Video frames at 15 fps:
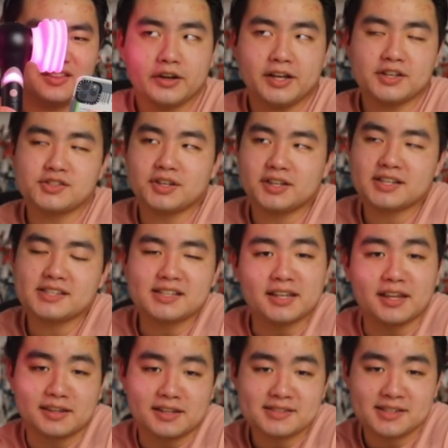Okay, so you can see
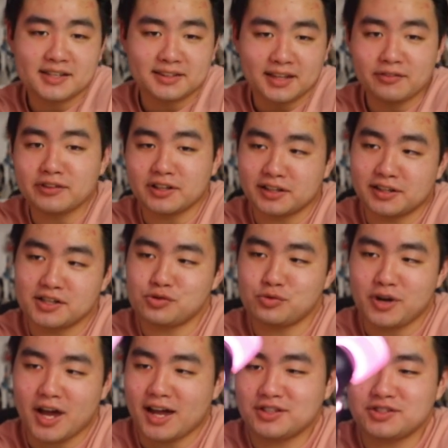that this thing definitely does
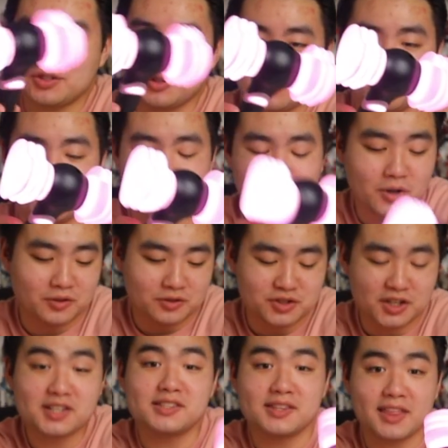react to, well,
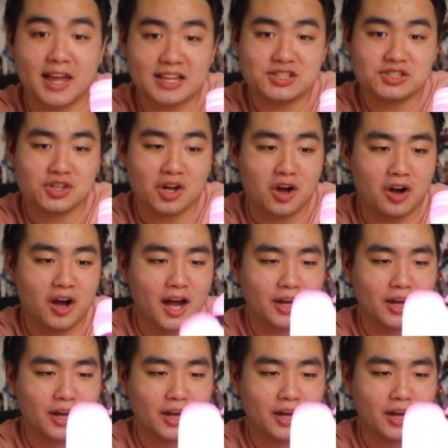just that song.